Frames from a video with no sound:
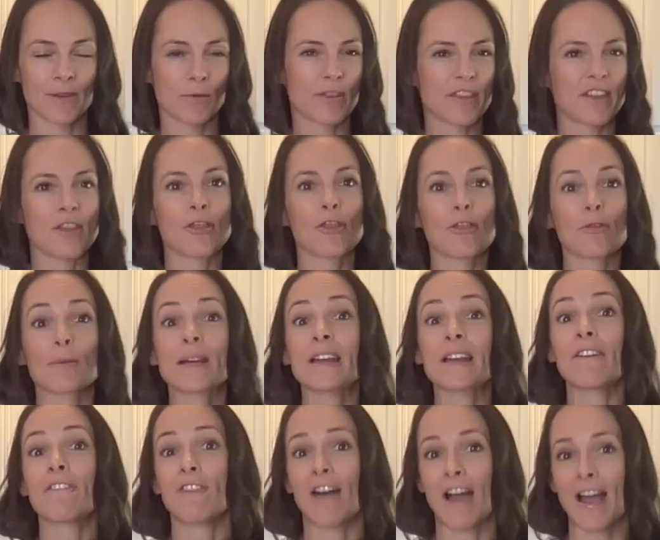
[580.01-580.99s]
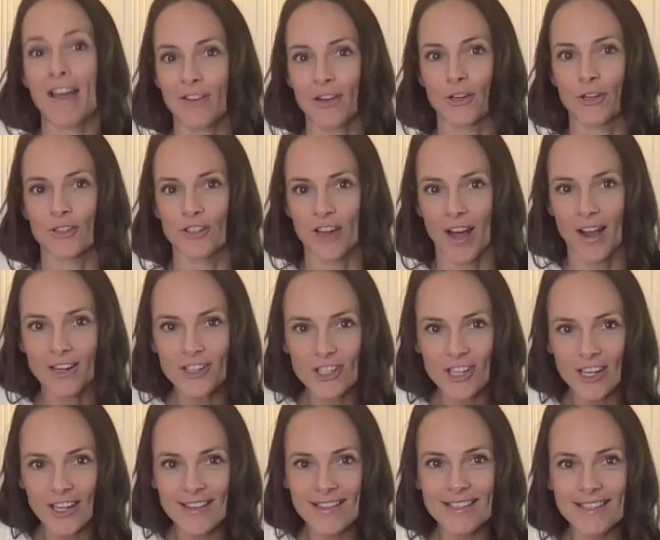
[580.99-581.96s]
Within 3 to 5
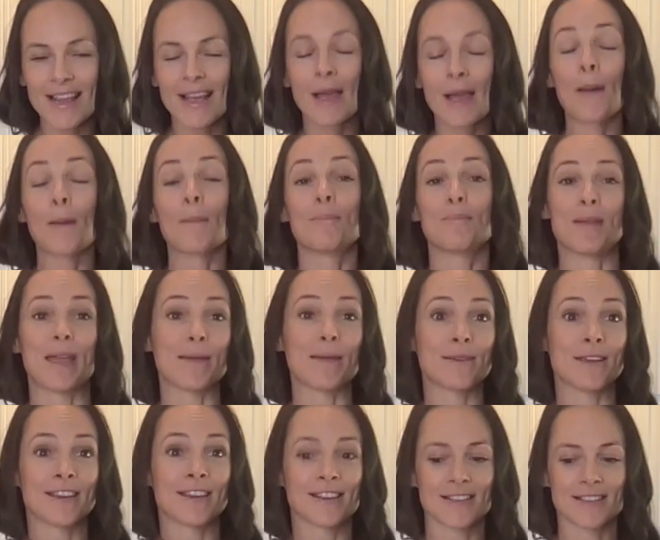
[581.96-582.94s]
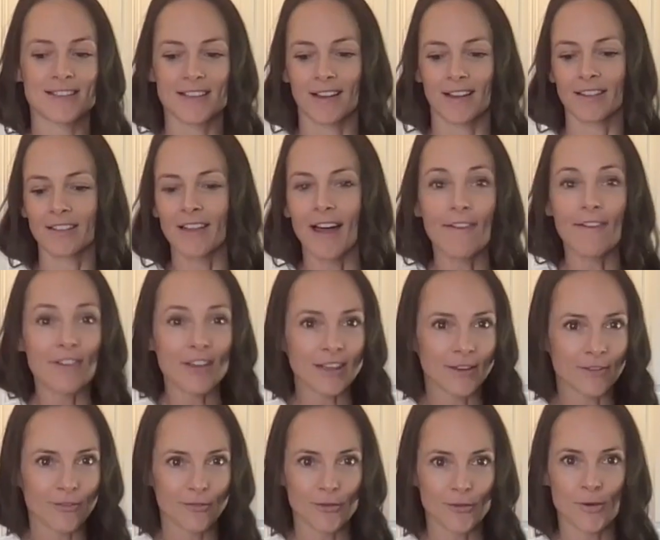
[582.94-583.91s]
introductions, baby is loving
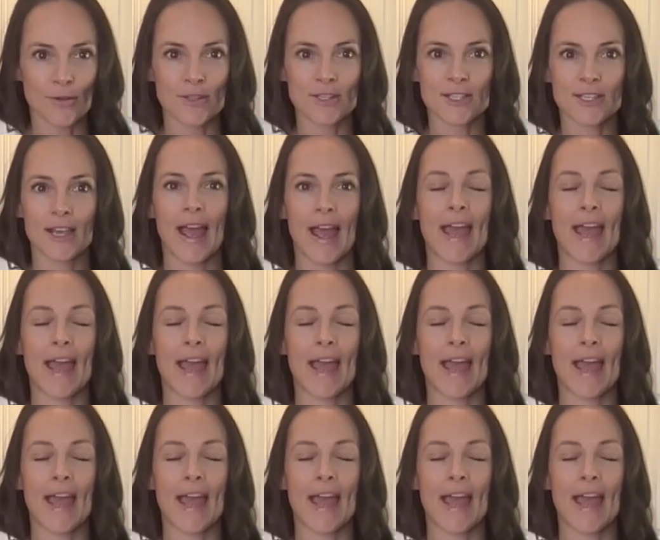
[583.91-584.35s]
the foods.